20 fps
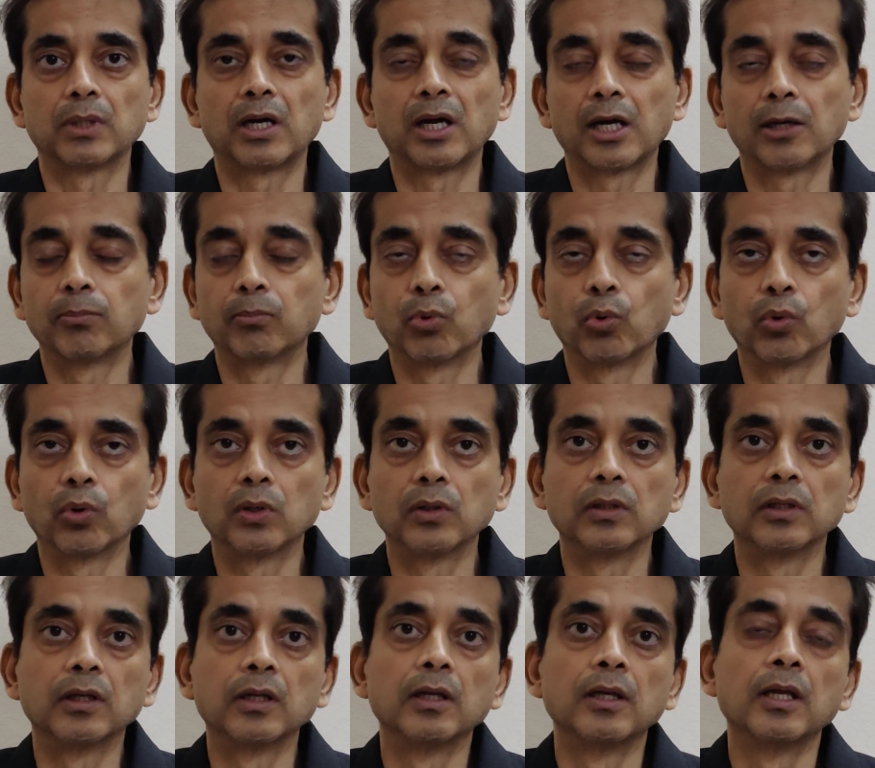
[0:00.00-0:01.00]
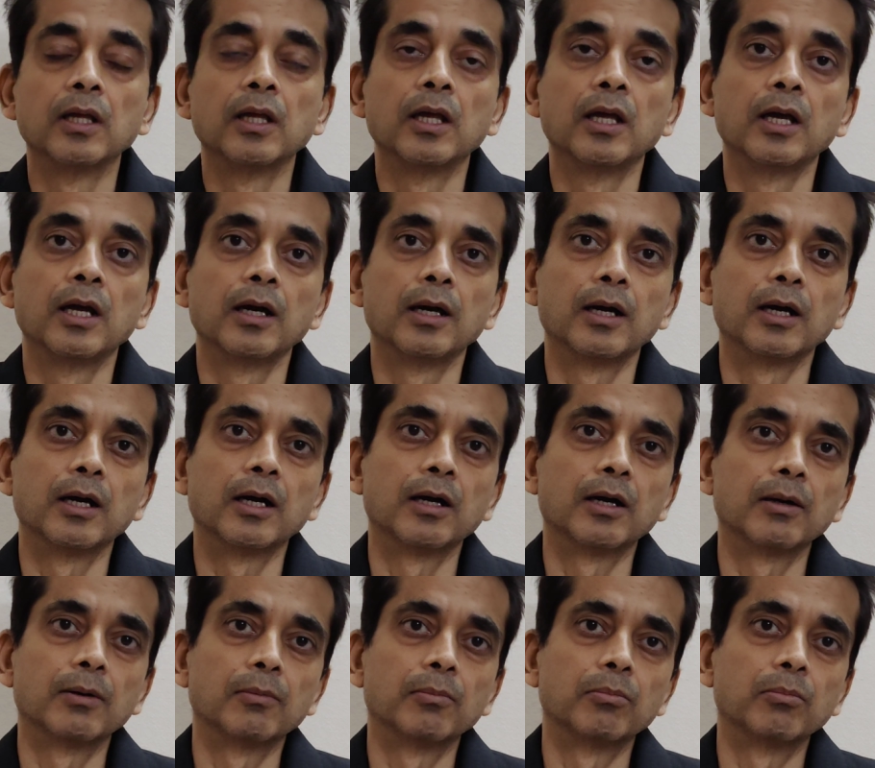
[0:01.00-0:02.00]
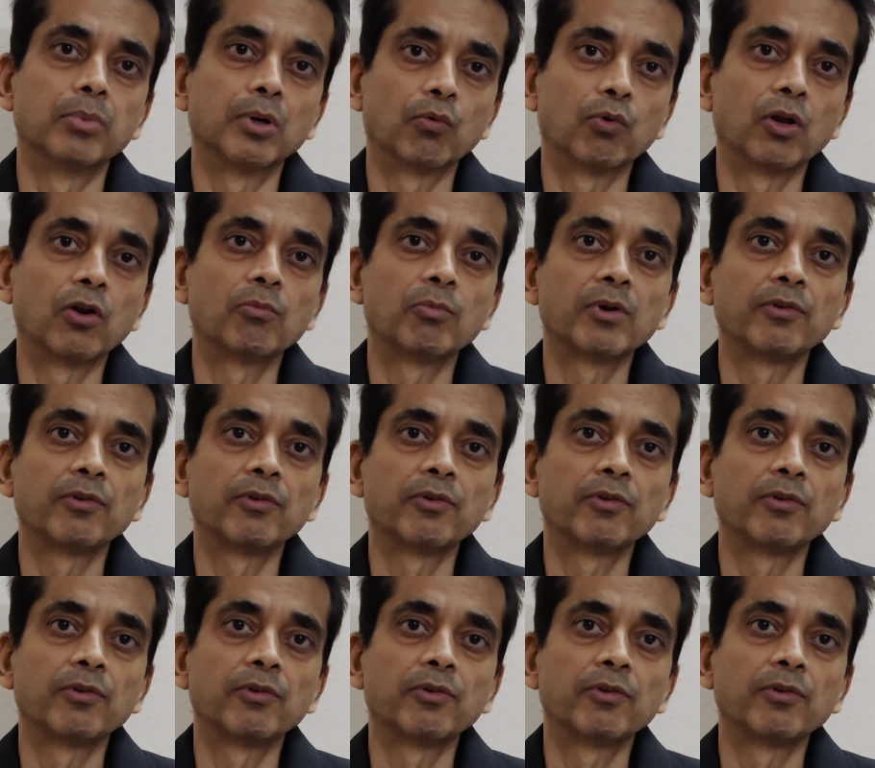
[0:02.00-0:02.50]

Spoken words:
heartbroken. But one of